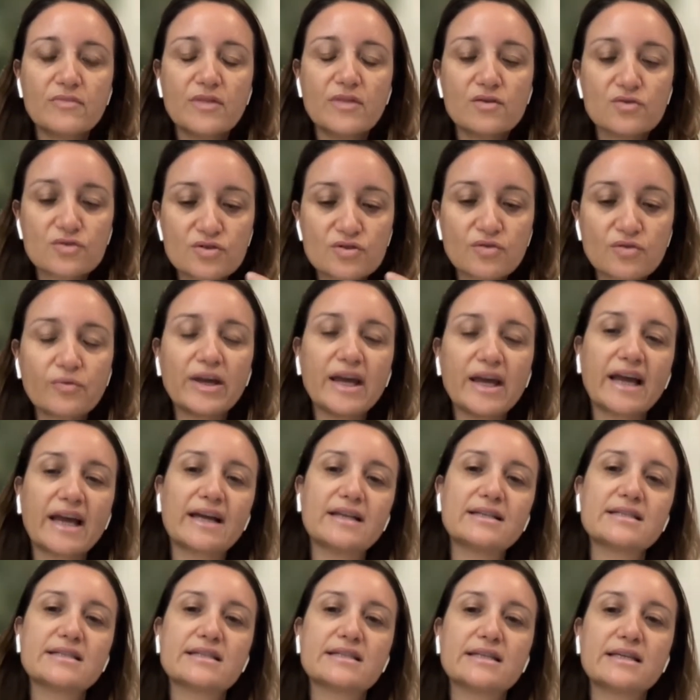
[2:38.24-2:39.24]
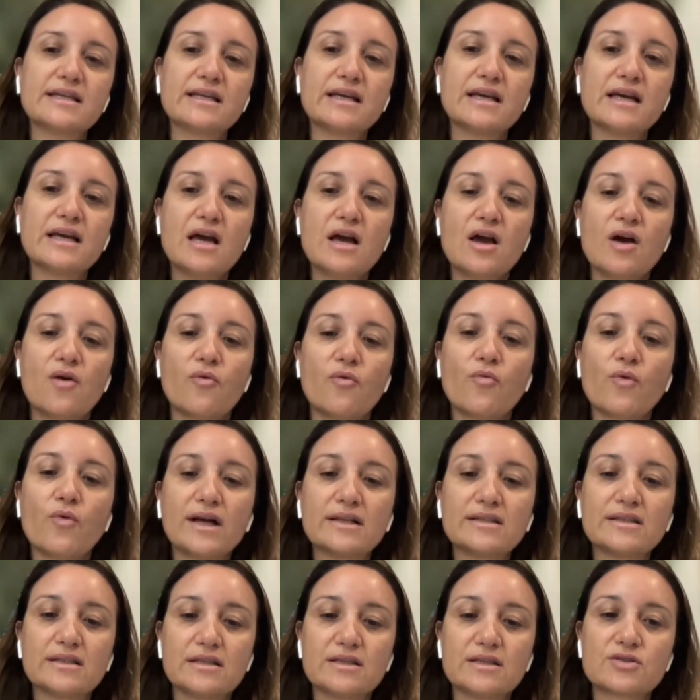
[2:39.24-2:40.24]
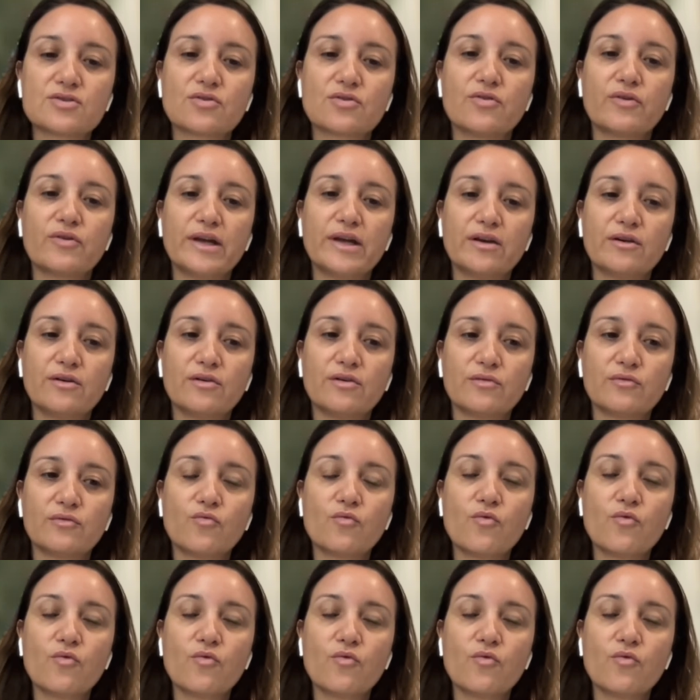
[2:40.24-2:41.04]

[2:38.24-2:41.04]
so we can see what is going on,